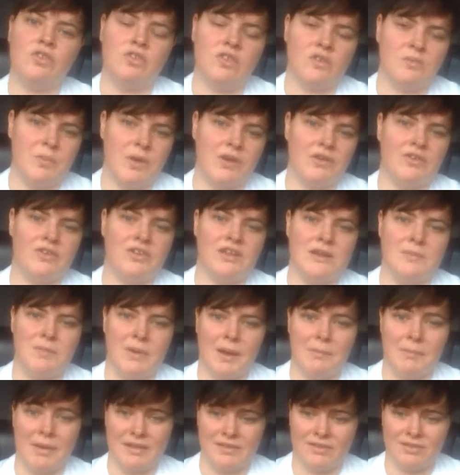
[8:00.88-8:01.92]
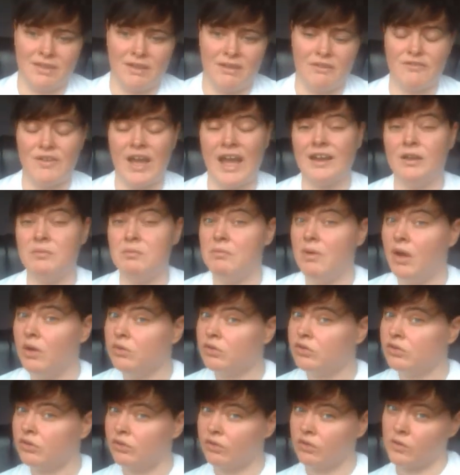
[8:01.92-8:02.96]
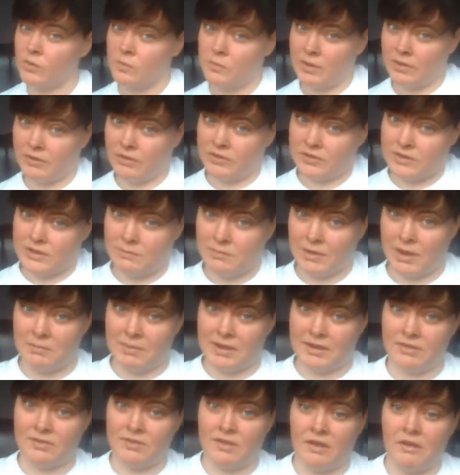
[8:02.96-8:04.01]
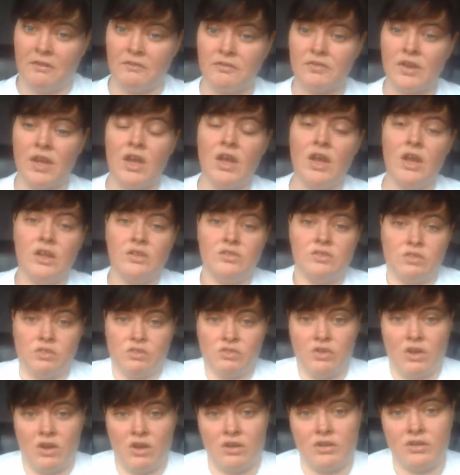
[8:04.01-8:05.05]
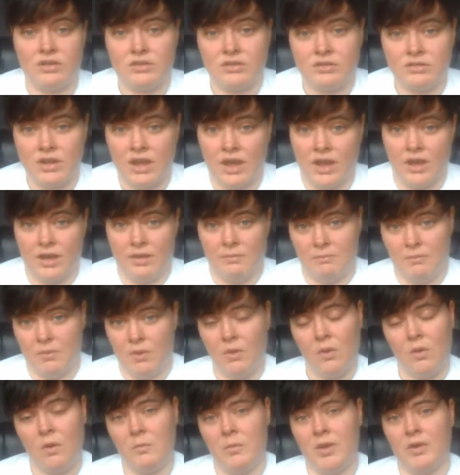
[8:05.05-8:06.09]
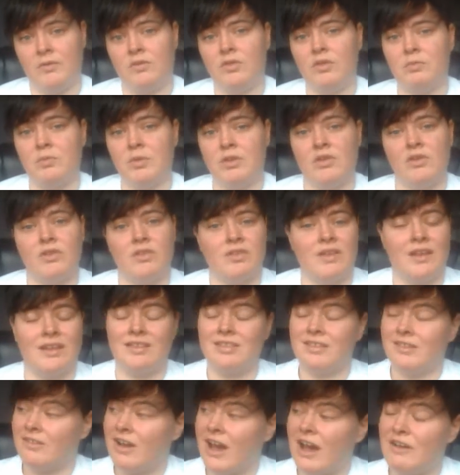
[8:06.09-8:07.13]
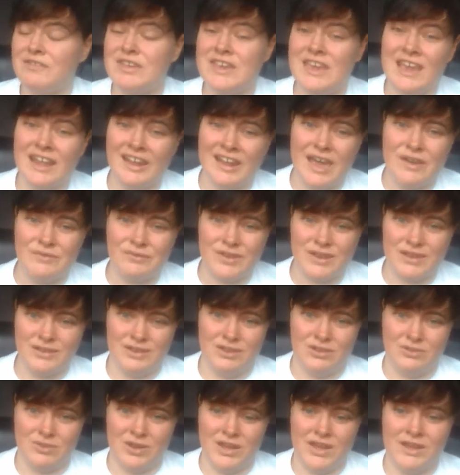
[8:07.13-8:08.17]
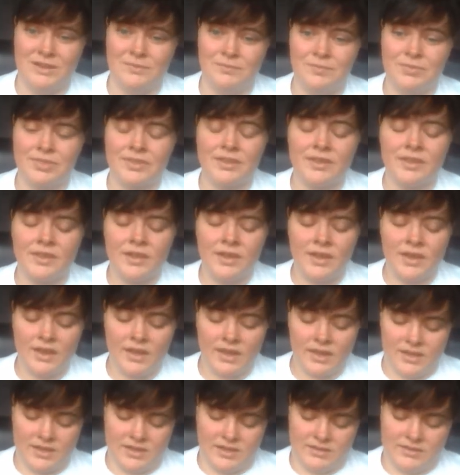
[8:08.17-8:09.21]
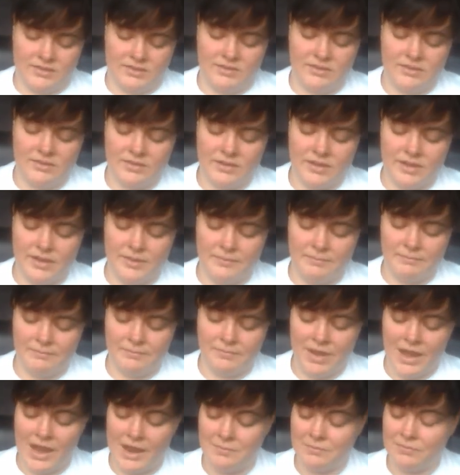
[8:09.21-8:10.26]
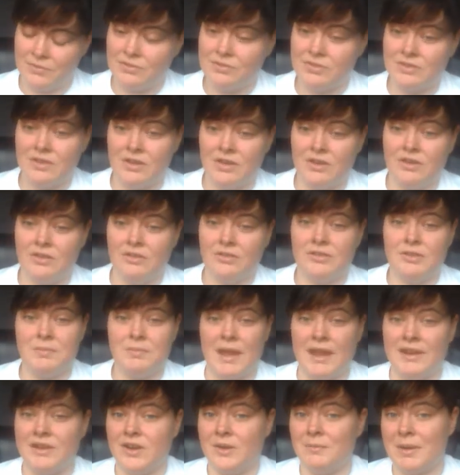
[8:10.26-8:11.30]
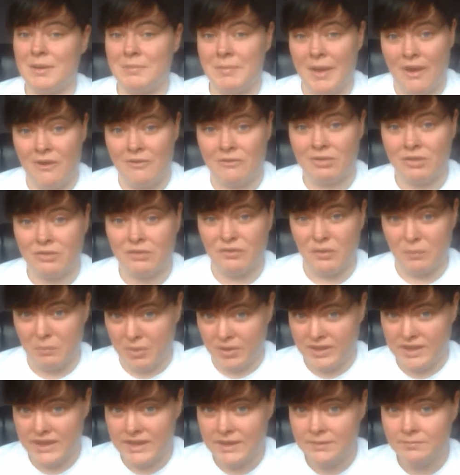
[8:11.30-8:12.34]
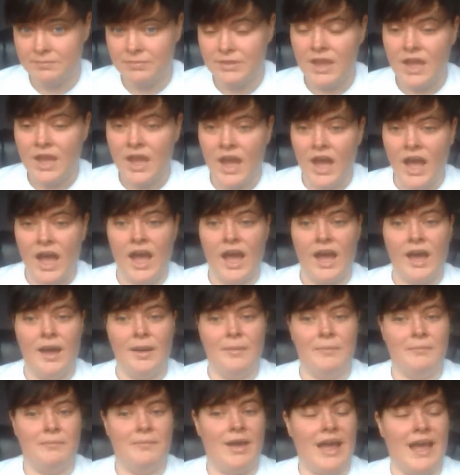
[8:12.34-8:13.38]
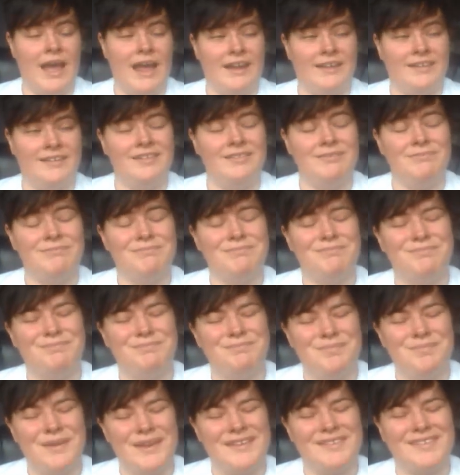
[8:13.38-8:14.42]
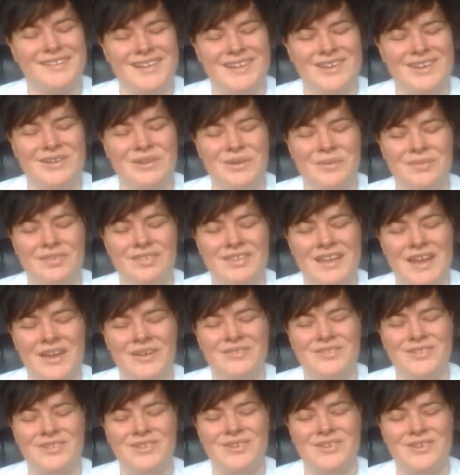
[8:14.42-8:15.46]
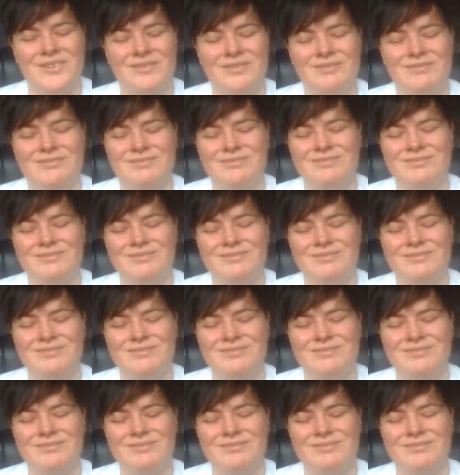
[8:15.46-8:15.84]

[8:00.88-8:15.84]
stability by myself and emotional stability by myself to start hormones, because I still have a year left in uni and I'm still depending on my parents for money, and basically it comes down to,